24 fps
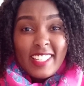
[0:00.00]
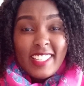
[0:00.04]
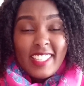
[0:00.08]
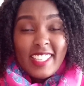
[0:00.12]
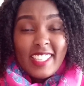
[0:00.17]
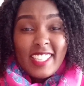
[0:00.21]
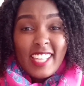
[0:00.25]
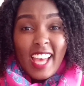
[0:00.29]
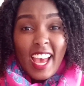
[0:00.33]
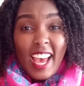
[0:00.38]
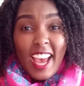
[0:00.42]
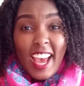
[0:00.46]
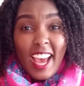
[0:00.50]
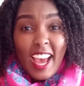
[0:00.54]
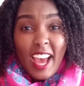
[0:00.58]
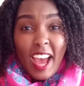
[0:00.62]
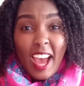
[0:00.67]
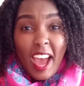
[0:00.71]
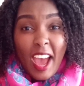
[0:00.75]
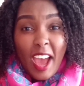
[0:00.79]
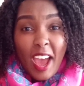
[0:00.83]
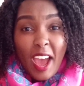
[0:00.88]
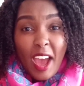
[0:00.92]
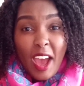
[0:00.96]

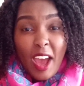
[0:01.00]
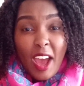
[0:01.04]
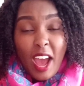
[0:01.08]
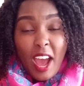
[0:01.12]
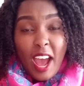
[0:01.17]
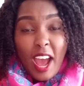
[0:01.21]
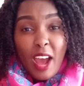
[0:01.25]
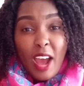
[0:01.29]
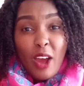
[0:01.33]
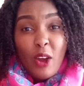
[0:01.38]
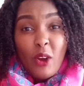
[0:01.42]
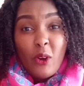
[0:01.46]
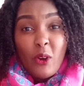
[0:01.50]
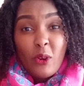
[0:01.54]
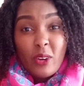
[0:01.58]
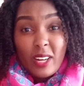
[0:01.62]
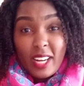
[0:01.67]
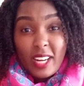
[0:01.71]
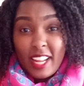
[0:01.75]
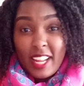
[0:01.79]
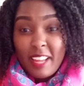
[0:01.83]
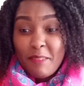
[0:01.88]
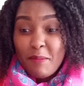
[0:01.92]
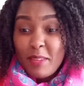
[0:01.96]

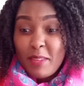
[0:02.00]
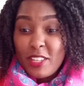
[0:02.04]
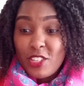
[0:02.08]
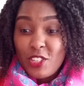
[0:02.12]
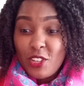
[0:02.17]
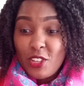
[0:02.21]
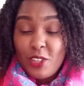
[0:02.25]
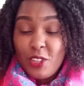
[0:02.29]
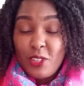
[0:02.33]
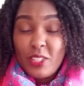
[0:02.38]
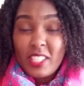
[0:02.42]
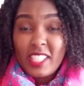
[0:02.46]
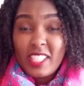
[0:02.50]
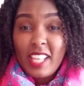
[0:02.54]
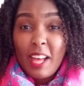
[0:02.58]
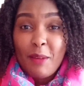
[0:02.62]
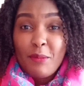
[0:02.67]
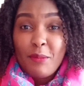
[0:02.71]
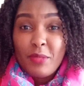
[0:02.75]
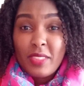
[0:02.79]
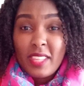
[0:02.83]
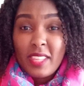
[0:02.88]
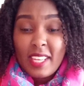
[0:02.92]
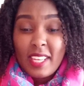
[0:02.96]
down. Let me show you
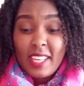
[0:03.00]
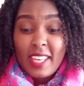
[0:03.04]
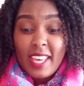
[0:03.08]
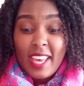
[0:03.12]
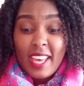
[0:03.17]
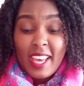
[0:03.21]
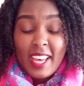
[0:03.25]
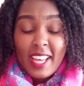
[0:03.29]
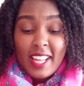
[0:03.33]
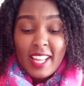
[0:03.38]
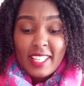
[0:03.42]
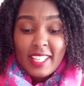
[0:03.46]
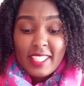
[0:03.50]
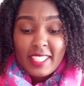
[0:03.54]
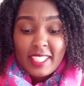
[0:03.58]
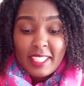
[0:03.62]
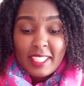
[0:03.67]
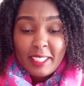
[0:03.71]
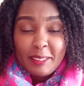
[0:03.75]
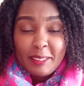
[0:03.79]
something else.